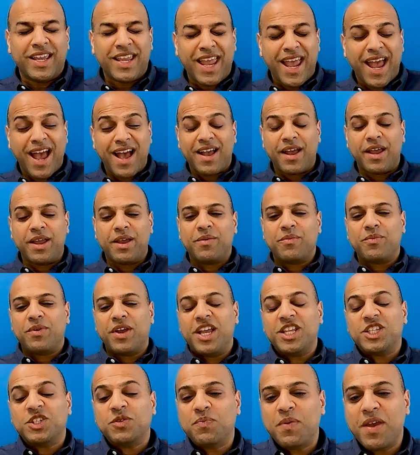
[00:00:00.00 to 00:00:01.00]
Yeah, it,
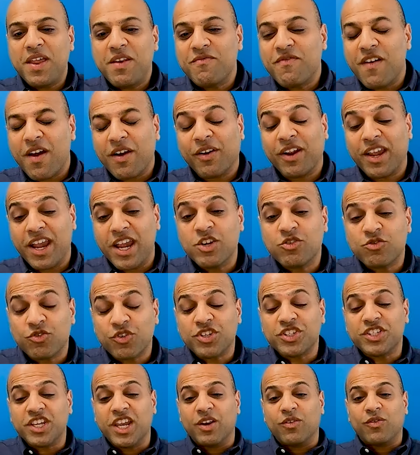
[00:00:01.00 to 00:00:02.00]
it's been very
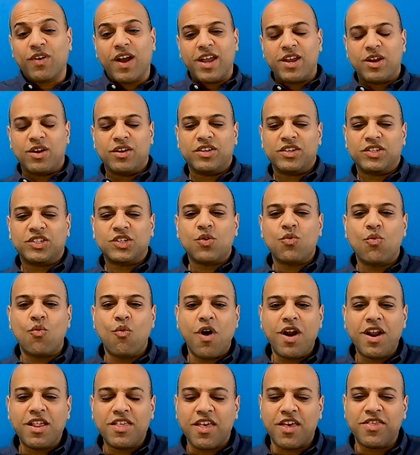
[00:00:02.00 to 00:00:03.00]
interesting, right? So
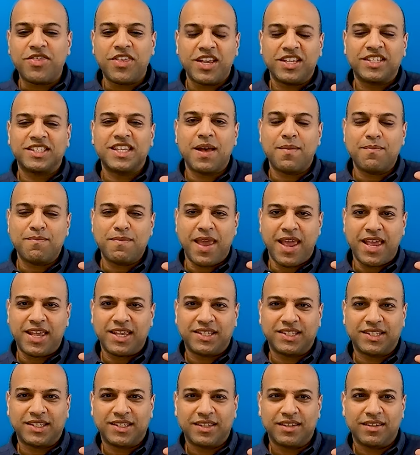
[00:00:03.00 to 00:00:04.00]
one of the things that
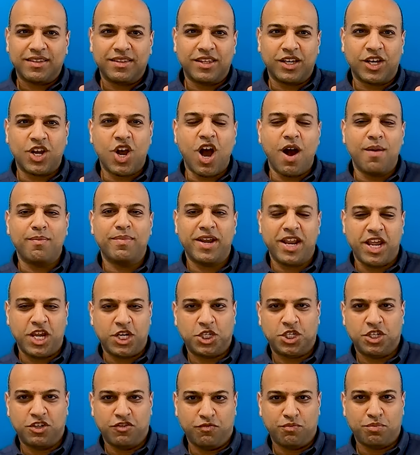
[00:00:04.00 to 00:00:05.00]
makes the
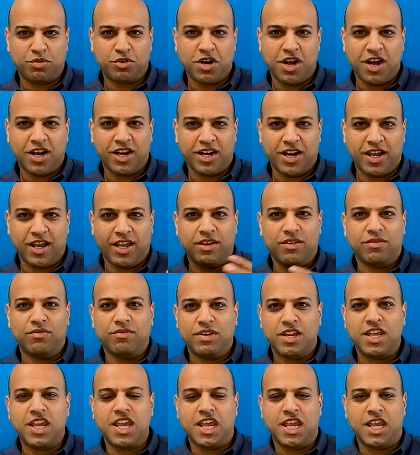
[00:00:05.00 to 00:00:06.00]
combination of Parag and I
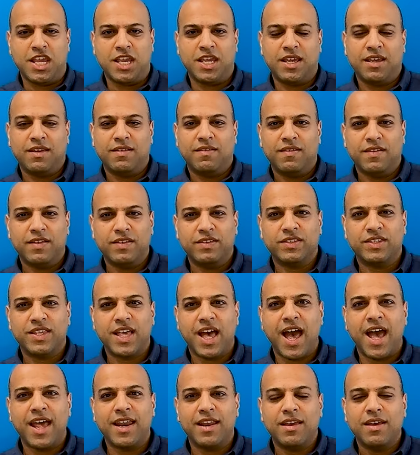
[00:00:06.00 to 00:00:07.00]
unique is
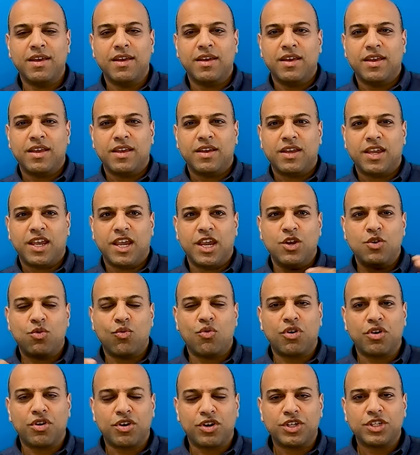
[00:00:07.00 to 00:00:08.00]
that in
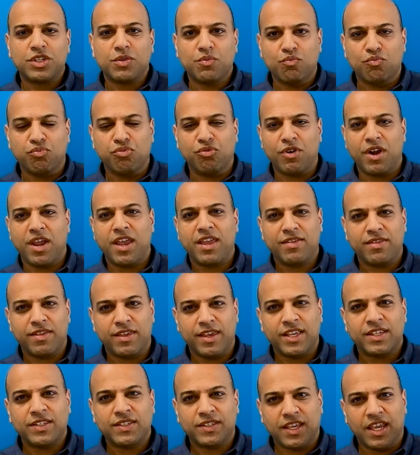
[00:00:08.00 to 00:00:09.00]
order to bring
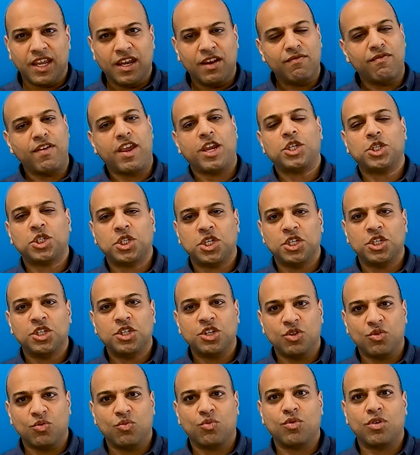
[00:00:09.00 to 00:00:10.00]
this innovation
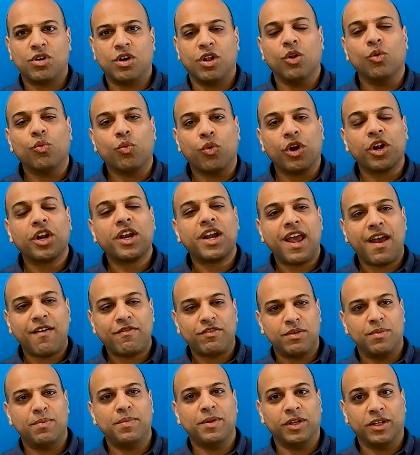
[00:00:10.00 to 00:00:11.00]
to the world, we're going to
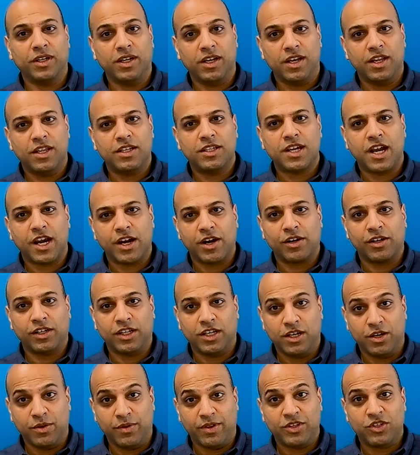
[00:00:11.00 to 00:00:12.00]
have to build an
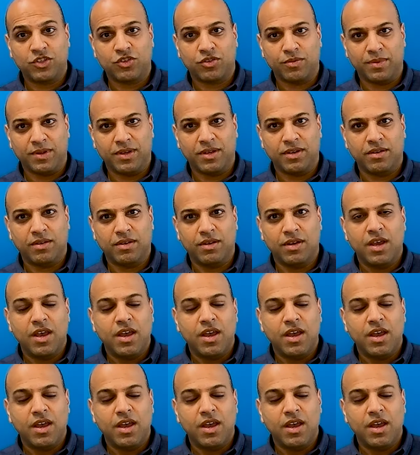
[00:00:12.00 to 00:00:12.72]
entirely new instrument.